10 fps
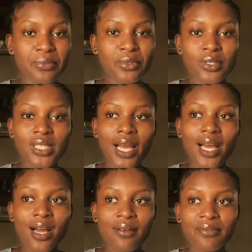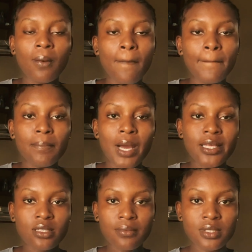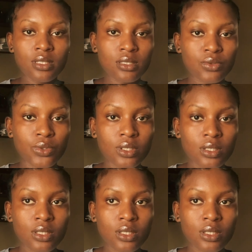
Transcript: because I have my exams next week.